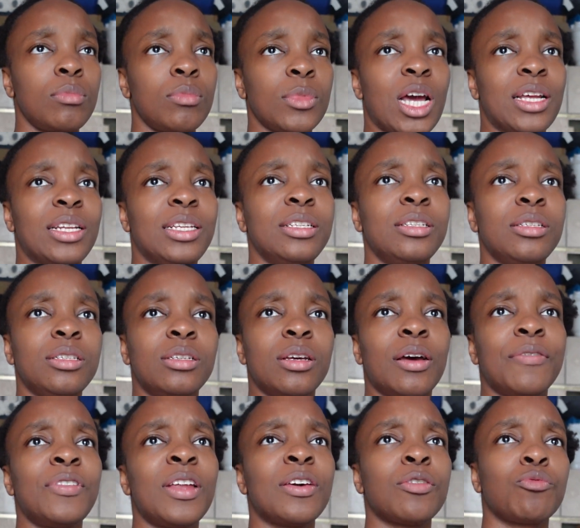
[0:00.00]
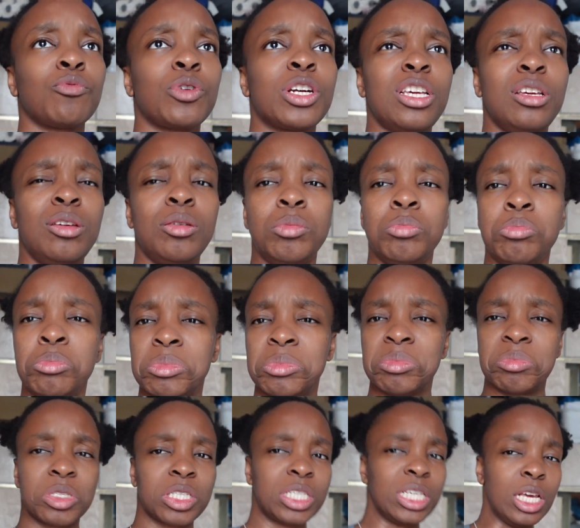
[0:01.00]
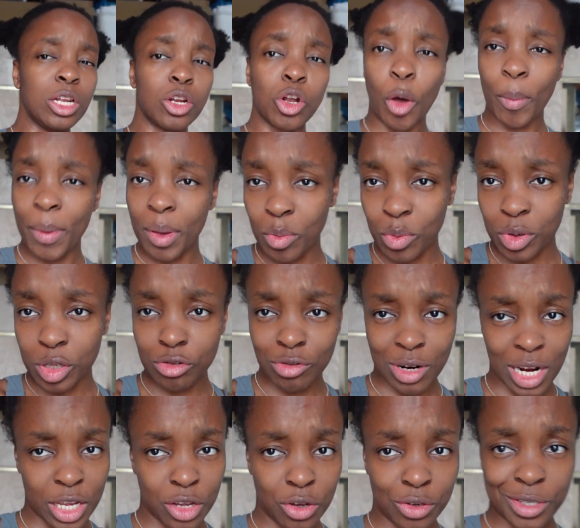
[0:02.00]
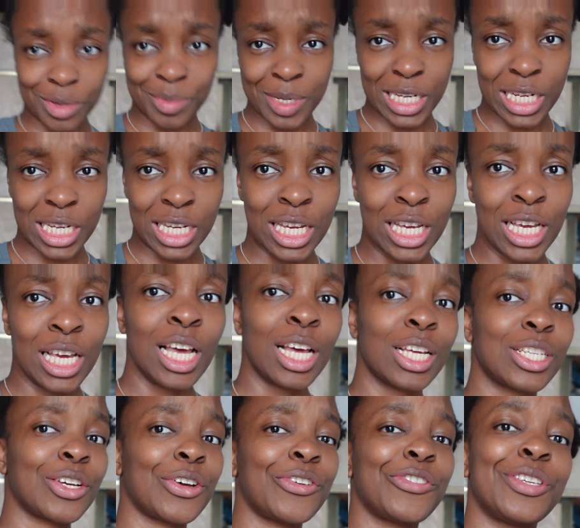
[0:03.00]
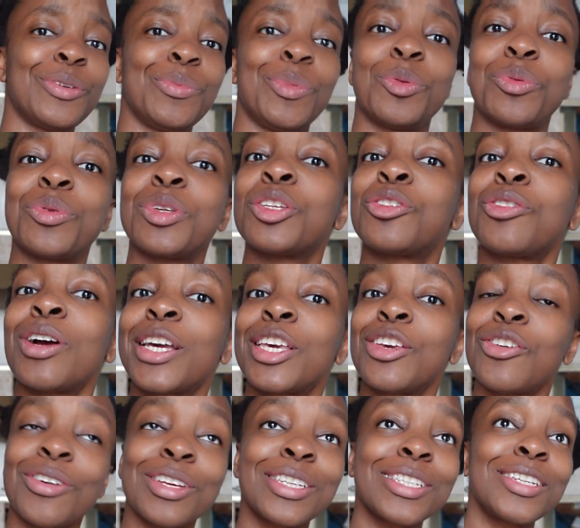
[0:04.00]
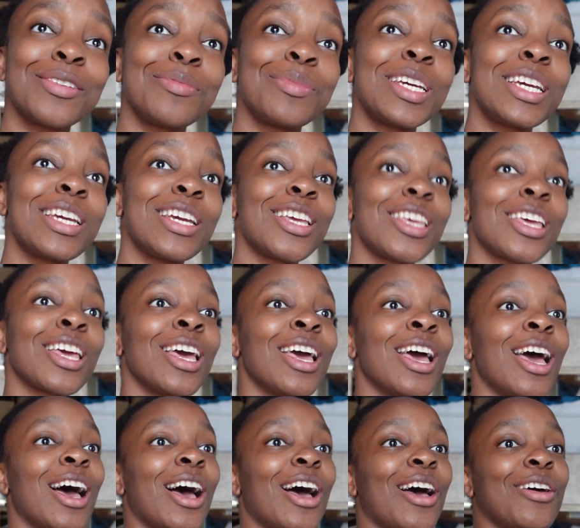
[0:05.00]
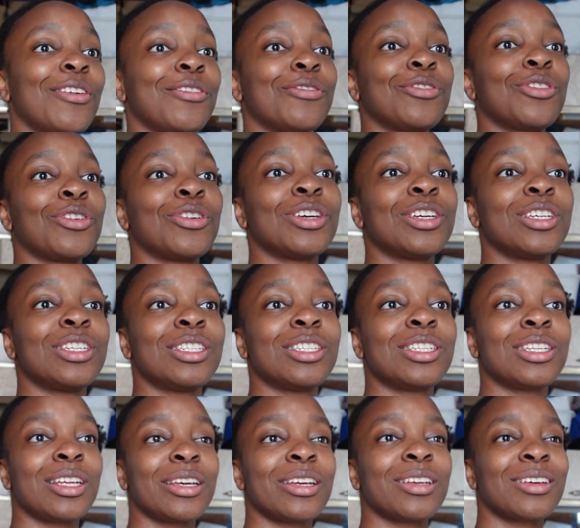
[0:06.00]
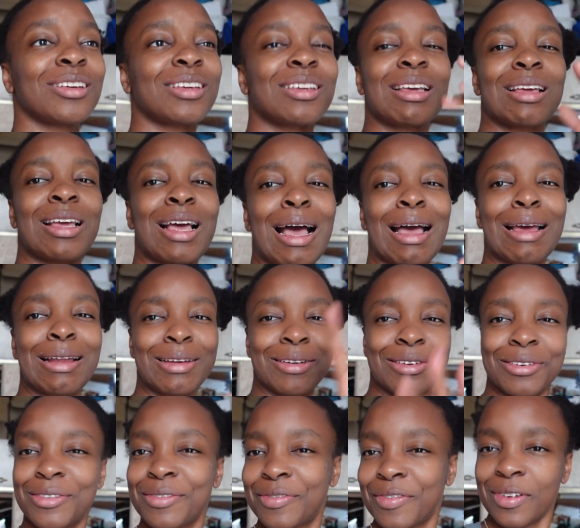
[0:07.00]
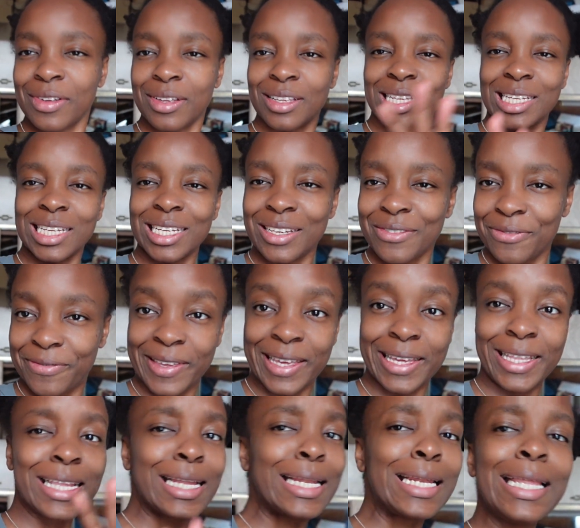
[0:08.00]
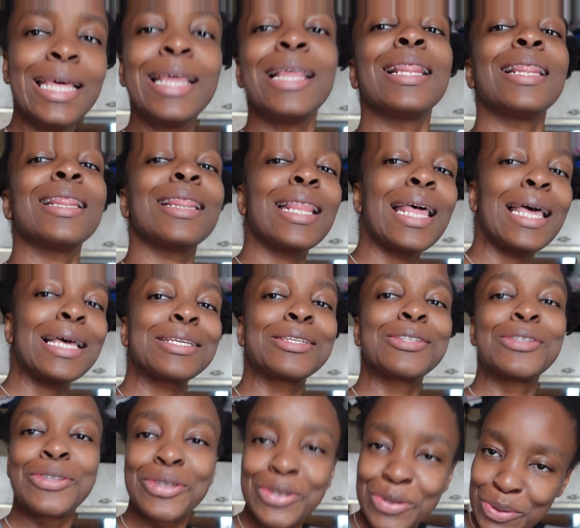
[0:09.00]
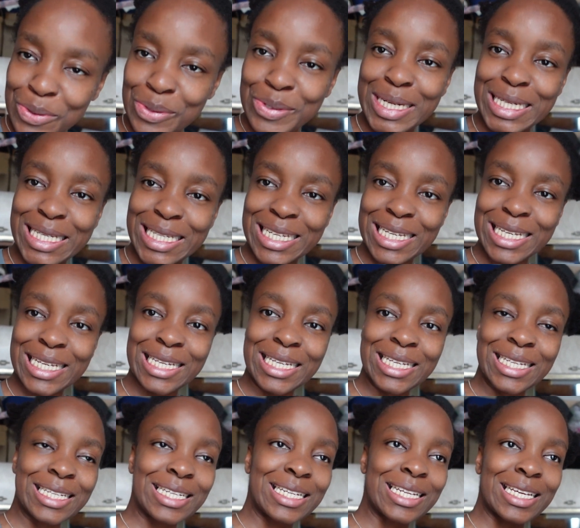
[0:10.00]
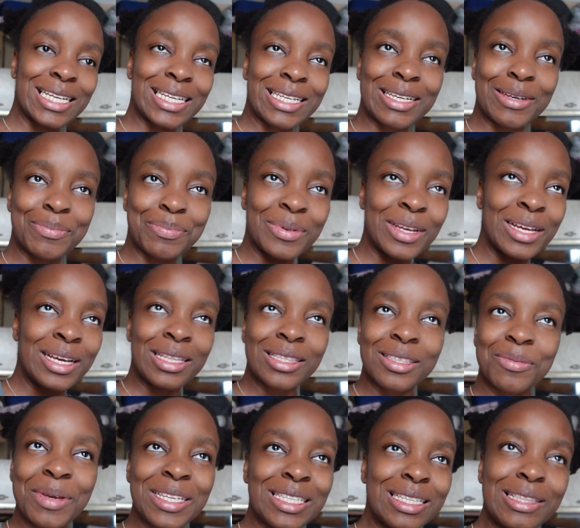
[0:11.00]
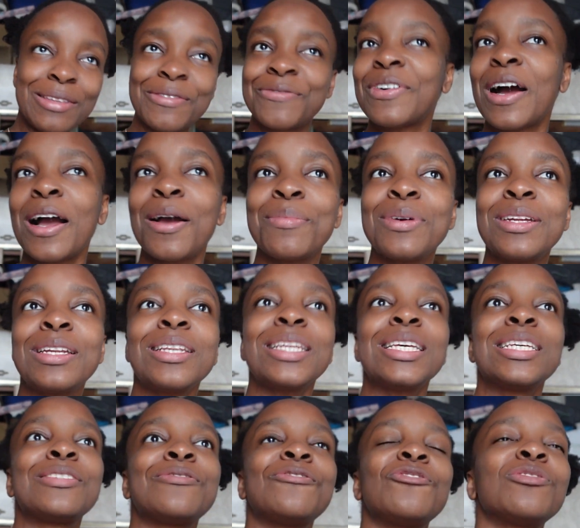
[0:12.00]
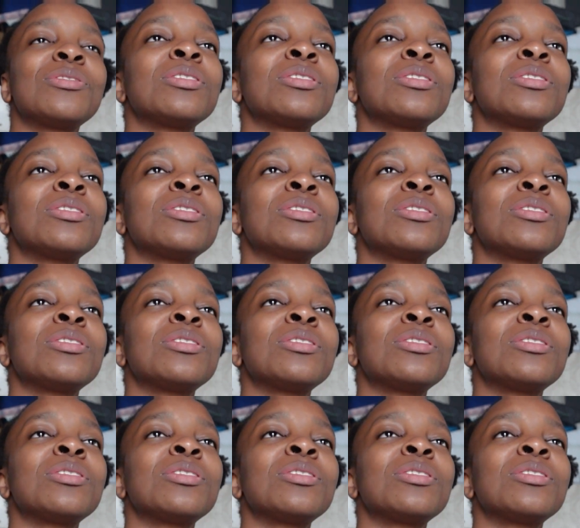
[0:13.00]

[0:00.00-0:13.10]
never really seen a lot of people with a tracheostomy. So I've seen people with a tracheostomy. I've gotten to kind of feel a little less daunted. Basically the environment is